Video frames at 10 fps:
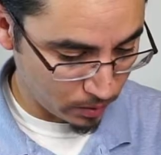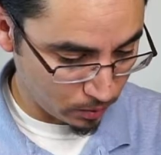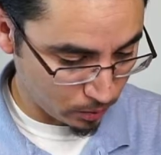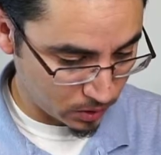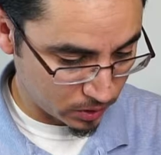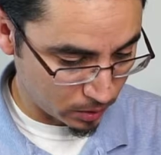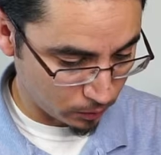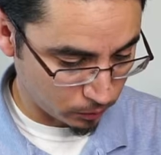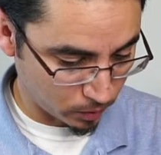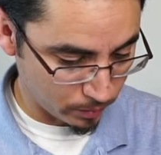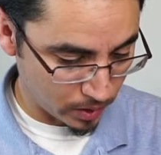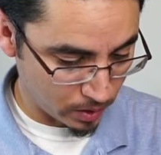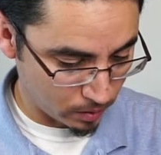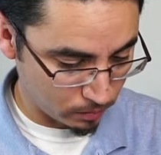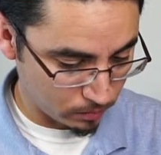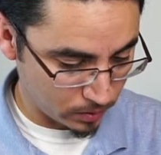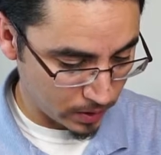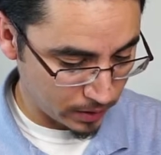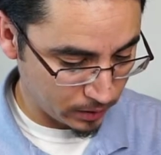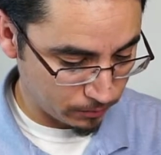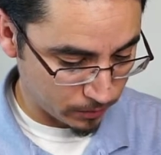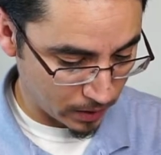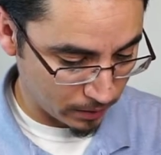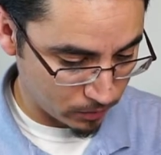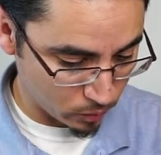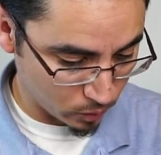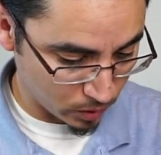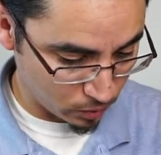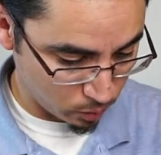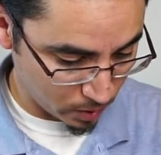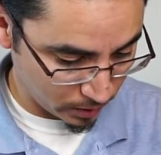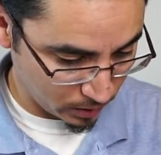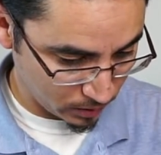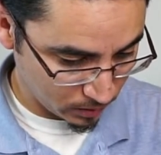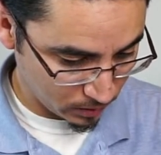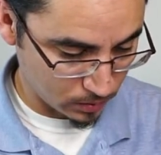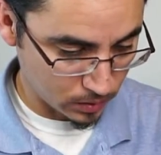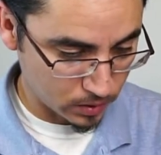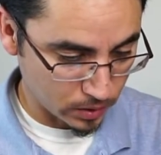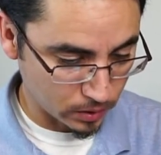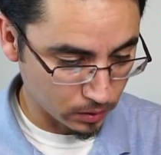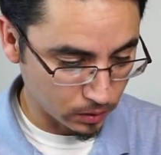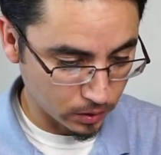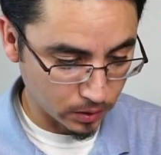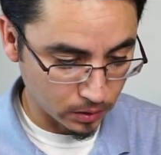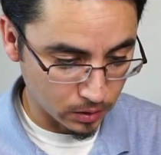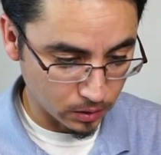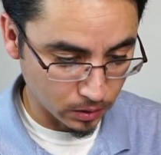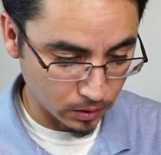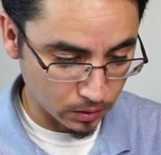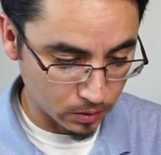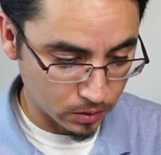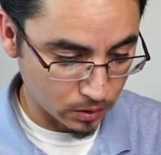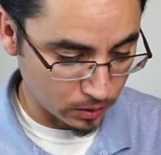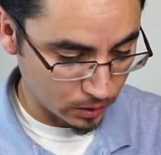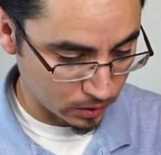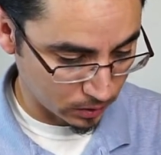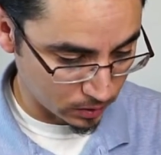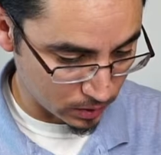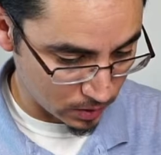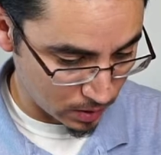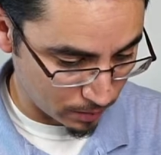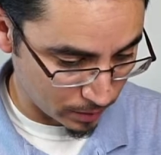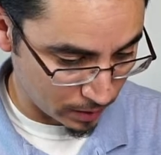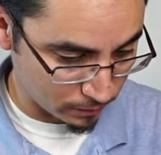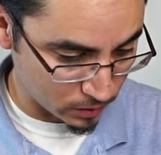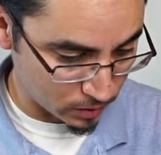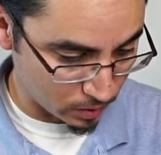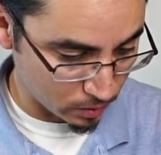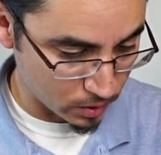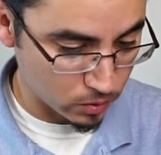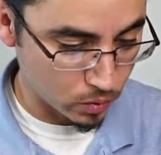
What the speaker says: new, it's selling for about $95 to $120. Let's take a look at the used condition, because that's how I'm gonna have to sell this